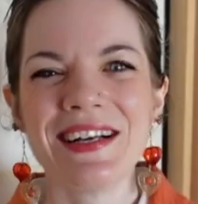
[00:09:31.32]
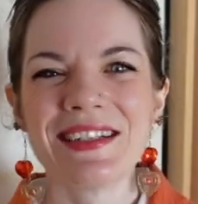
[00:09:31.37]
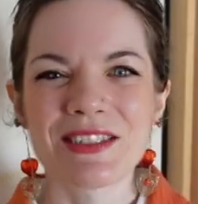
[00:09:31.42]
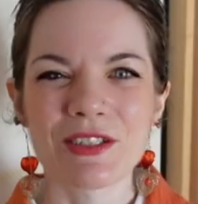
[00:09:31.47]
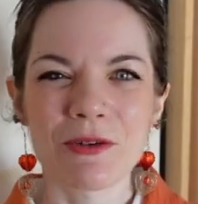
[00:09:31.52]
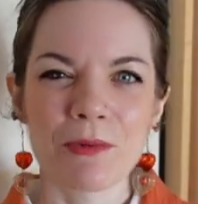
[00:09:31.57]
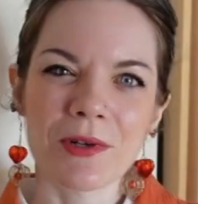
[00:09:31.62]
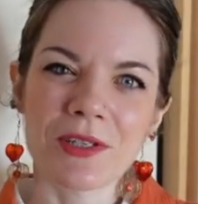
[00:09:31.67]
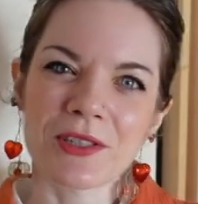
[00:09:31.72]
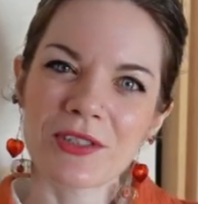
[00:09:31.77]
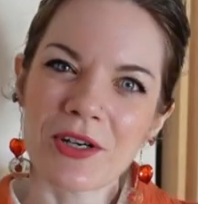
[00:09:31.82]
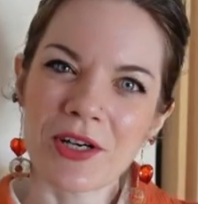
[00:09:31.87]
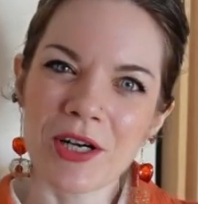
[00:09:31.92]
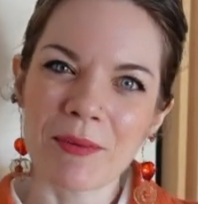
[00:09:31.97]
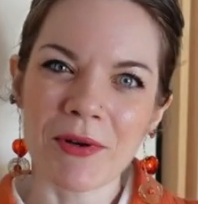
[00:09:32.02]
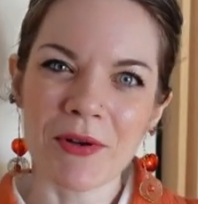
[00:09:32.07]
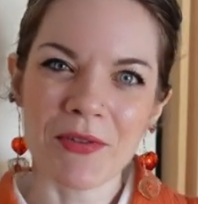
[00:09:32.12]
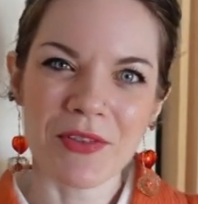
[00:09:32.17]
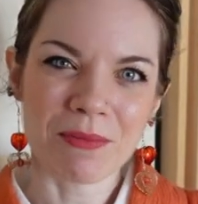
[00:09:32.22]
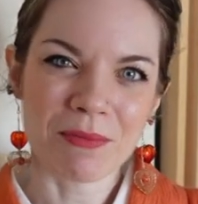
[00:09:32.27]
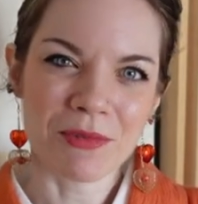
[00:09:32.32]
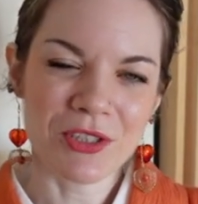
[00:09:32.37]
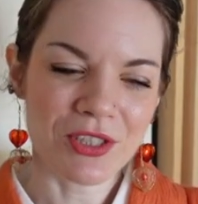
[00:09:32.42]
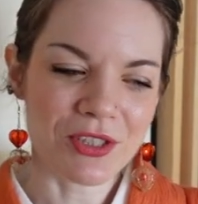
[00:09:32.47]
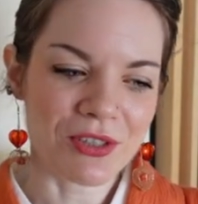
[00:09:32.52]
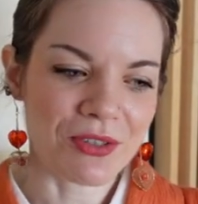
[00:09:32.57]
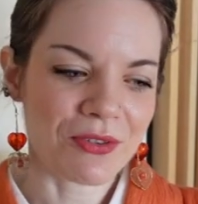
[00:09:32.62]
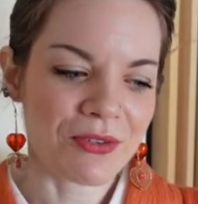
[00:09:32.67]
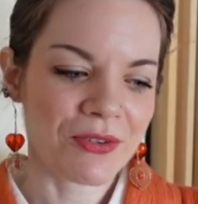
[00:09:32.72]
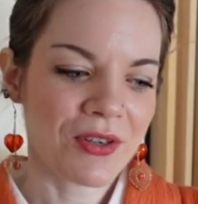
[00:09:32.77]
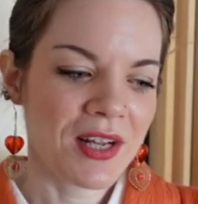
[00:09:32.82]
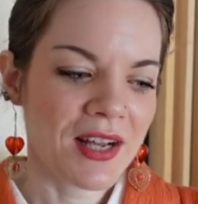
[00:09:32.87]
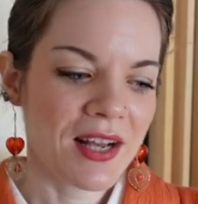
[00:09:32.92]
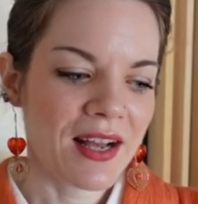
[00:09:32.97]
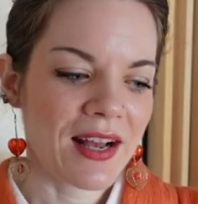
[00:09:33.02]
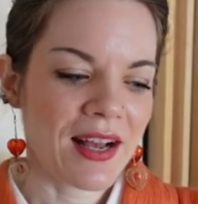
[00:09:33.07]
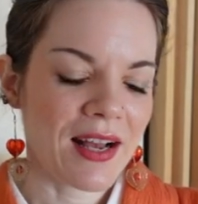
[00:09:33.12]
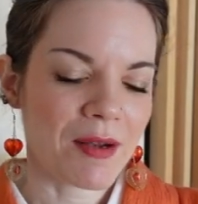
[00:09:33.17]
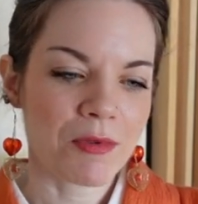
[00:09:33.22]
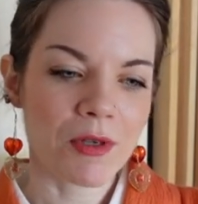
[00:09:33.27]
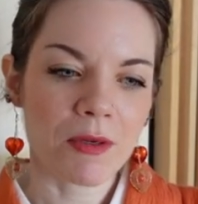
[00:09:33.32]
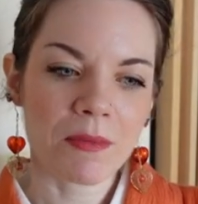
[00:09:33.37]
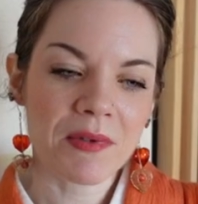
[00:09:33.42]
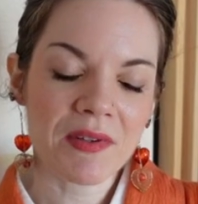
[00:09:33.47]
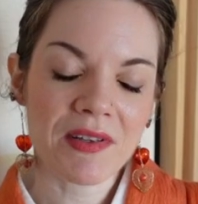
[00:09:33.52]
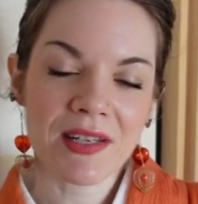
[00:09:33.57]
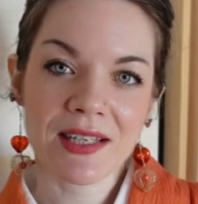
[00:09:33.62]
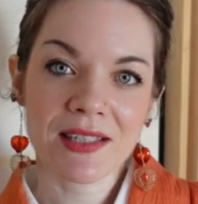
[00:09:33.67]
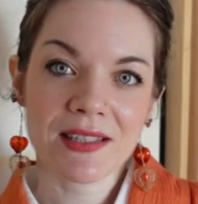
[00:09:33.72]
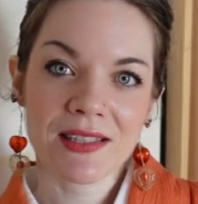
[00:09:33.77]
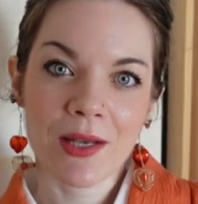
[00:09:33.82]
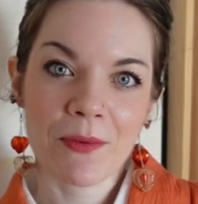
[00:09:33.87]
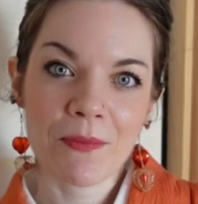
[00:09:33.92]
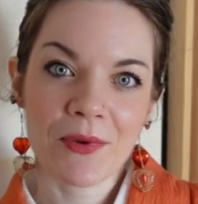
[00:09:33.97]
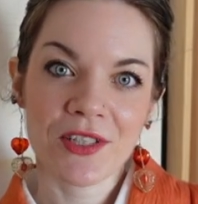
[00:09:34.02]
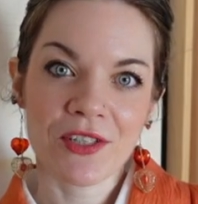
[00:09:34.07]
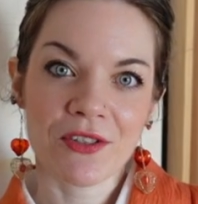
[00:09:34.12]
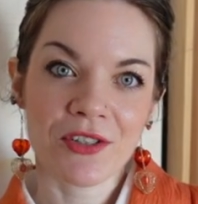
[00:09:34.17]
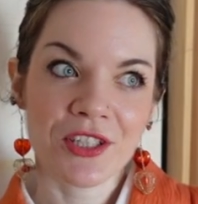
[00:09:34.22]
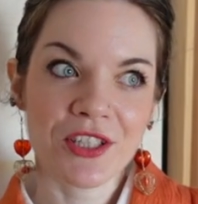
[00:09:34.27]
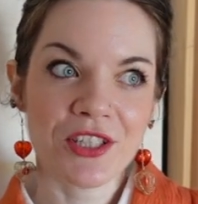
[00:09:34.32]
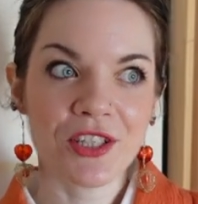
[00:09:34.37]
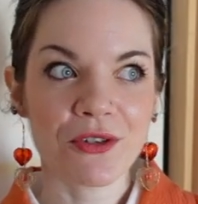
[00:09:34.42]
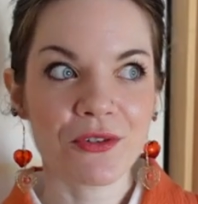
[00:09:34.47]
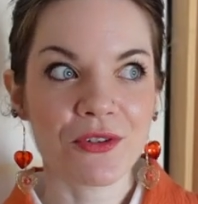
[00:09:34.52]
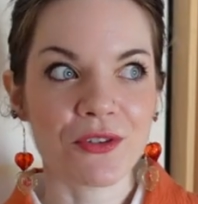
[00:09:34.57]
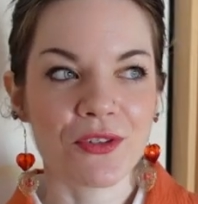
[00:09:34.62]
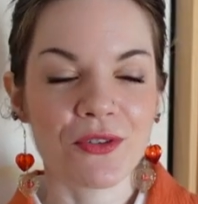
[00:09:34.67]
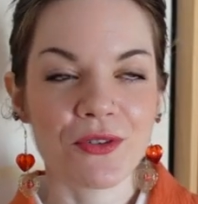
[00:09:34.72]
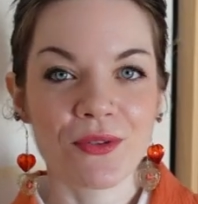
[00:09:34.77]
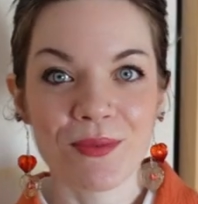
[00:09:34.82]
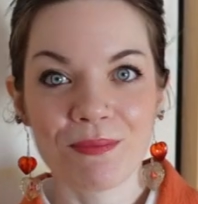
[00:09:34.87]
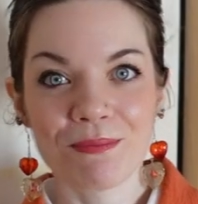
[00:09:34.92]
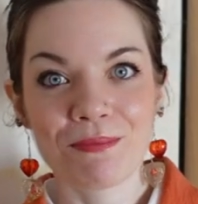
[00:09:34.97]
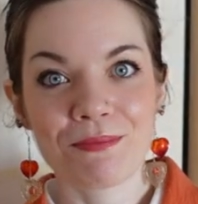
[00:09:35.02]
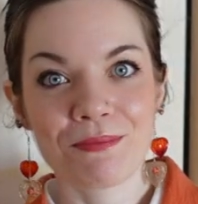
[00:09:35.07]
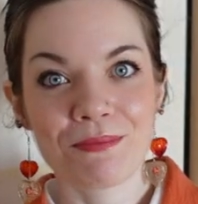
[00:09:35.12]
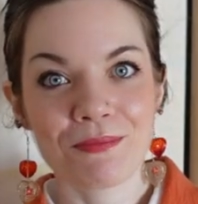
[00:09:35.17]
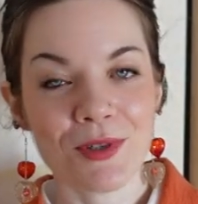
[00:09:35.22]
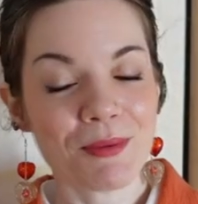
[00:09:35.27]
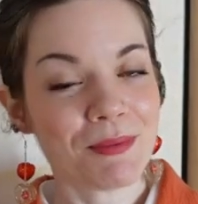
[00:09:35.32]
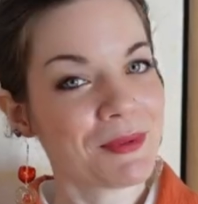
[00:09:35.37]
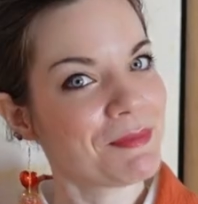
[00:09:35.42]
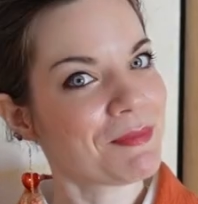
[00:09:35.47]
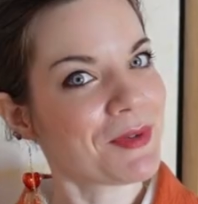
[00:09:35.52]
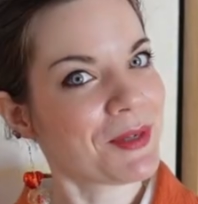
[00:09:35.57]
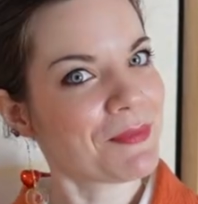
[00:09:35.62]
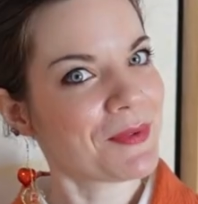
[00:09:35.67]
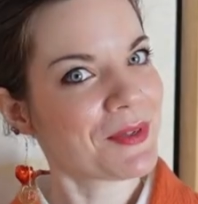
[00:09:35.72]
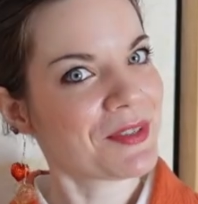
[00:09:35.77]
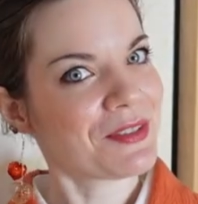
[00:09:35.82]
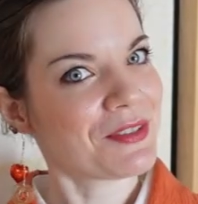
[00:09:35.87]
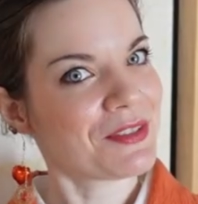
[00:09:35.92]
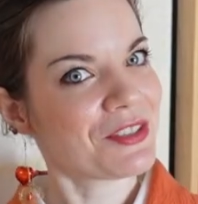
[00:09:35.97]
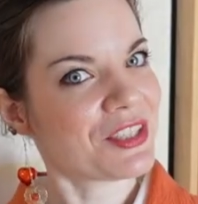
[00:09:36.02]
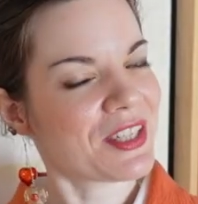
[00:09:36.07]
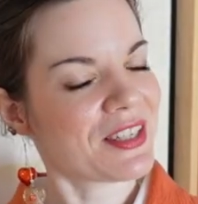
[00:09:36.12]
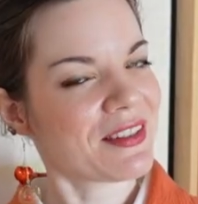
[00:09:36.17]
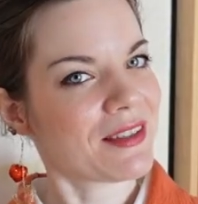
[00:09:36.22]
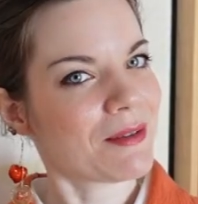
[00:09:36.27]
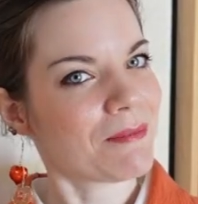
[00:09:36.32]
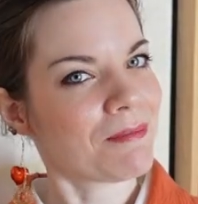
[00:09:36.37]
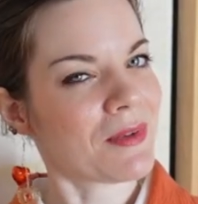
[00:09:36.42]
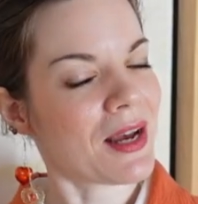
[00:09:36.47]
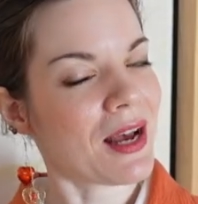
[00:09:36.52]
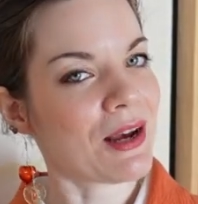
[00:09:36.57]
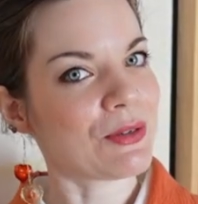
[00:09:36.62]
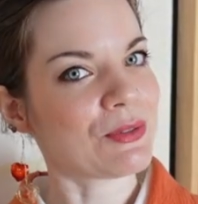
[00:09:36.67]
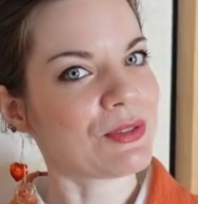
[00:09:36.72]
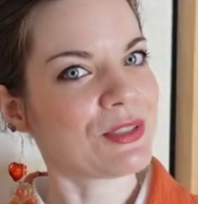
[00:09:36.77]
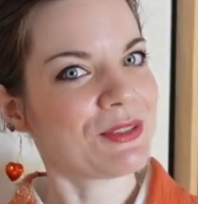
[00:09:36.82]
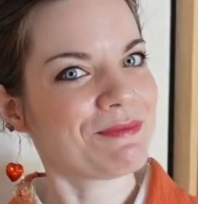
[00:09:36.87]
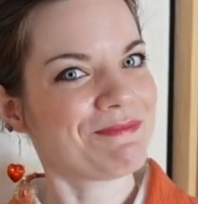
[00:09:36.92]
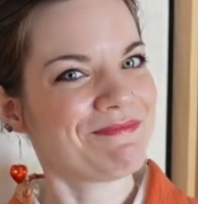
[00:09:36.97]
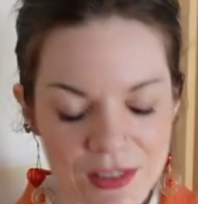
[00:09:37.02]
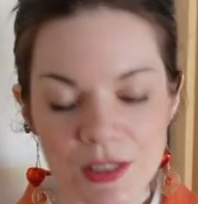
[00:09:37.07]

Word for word: so I want to talk about them too. And probably the next time when you're in Kyoto, you probably might want to check them out.